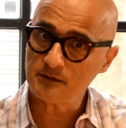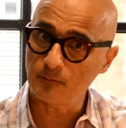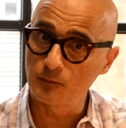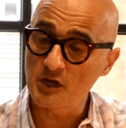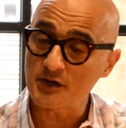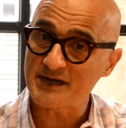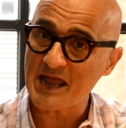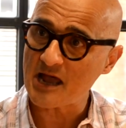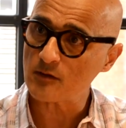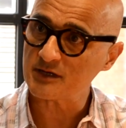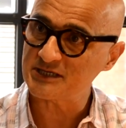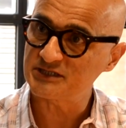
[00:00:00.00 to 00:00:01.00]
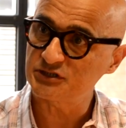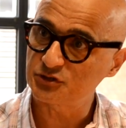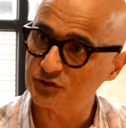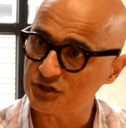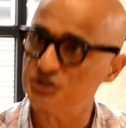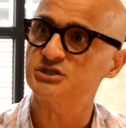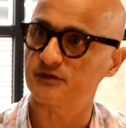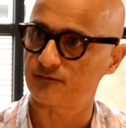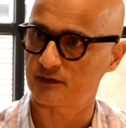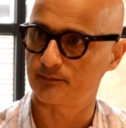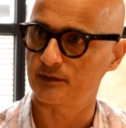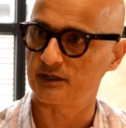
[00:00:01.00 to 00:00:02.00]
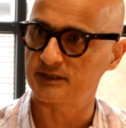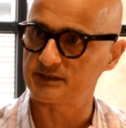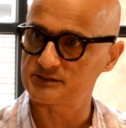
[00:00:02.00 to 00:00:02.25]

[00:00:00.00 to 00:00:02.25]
we are now can reach everybody.